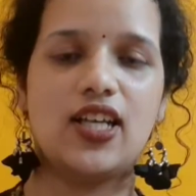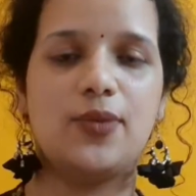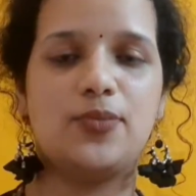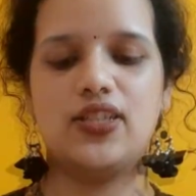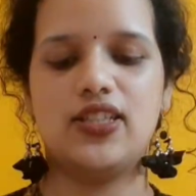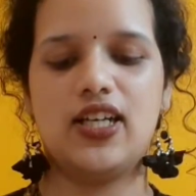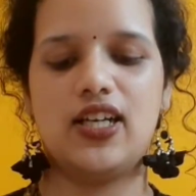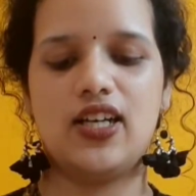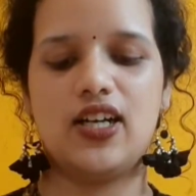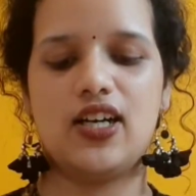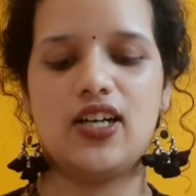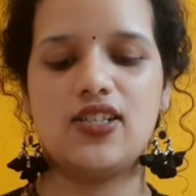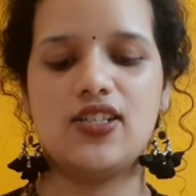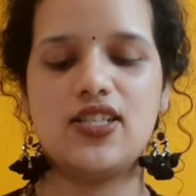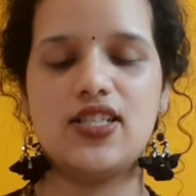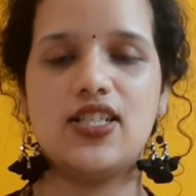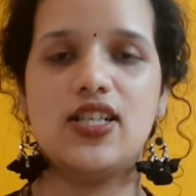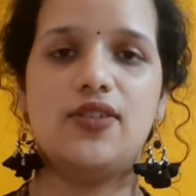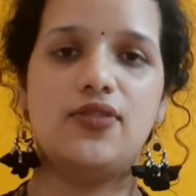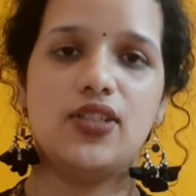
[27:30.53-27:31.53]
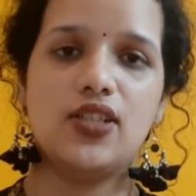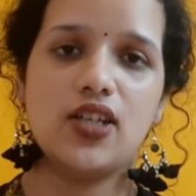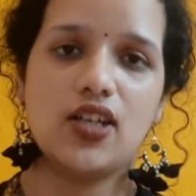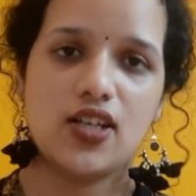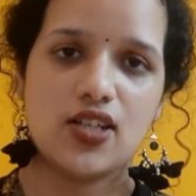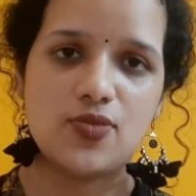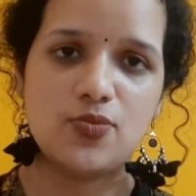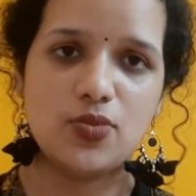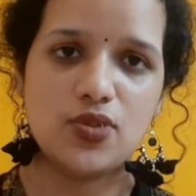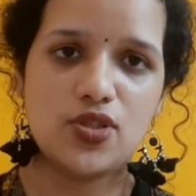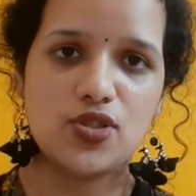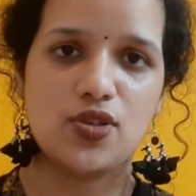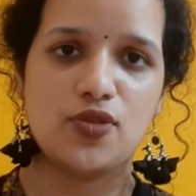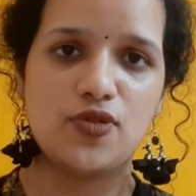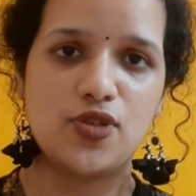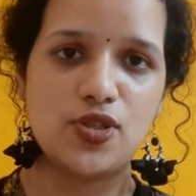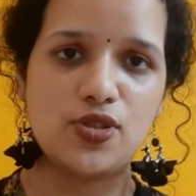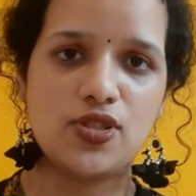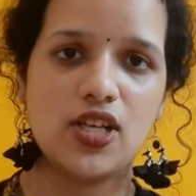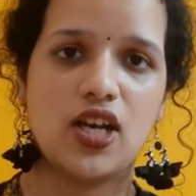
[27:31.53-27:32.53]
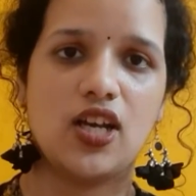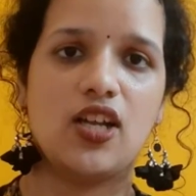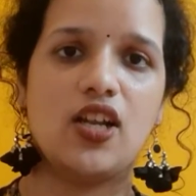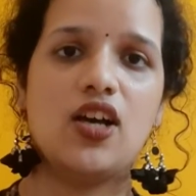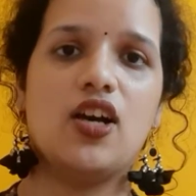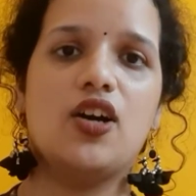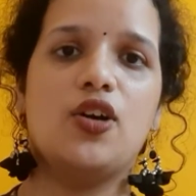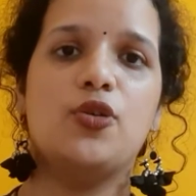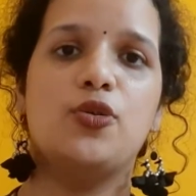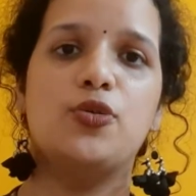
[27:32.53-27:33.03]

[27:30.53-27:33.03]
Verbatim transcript: I'm, there are seven husbands of Susanna